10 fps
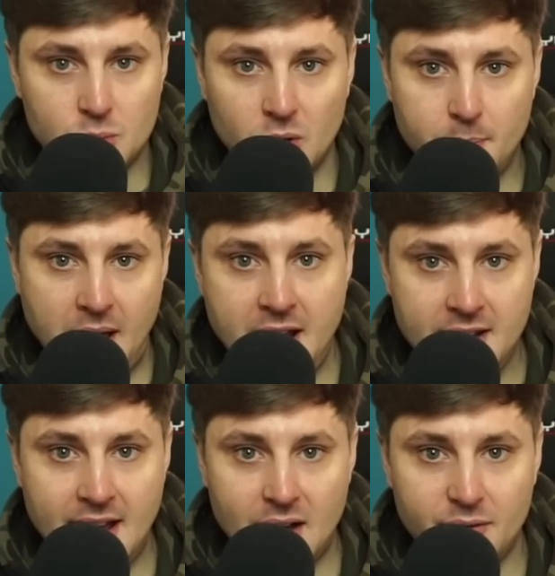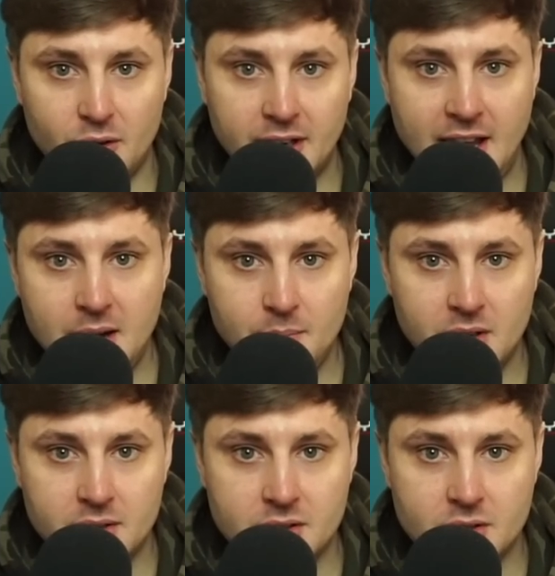would pay that for a game
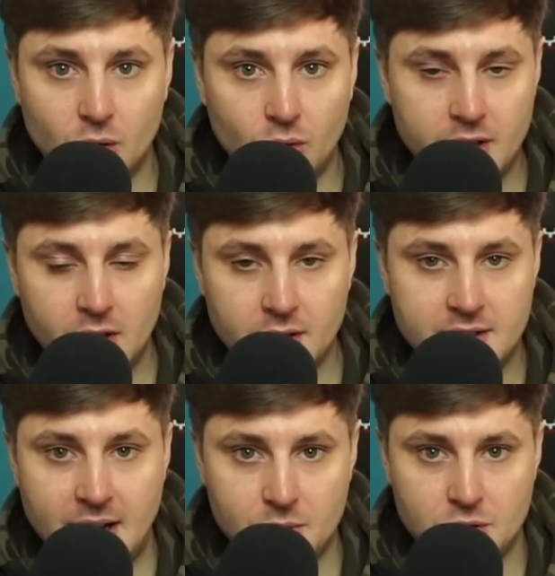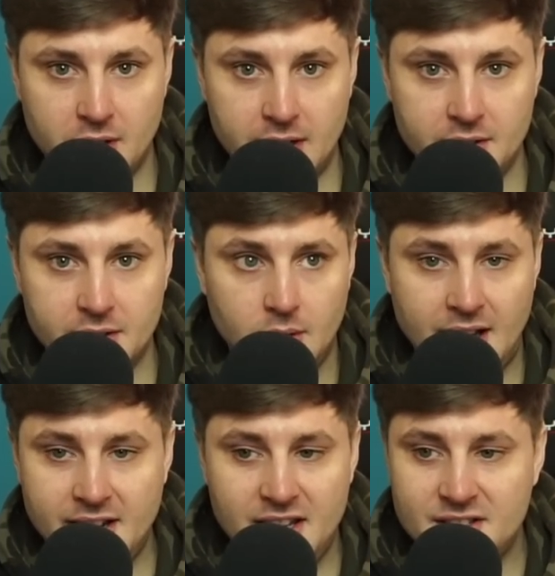that's already on a downtrend
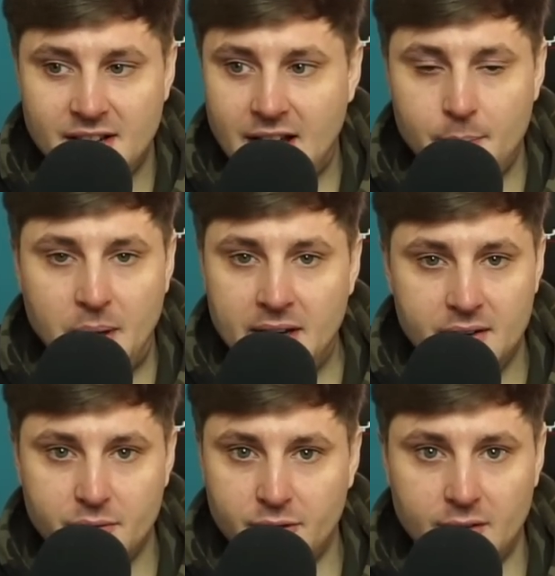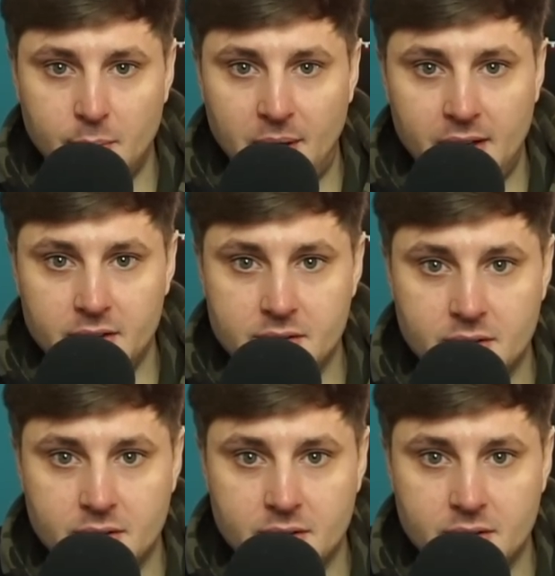and isn't that appealing for other players?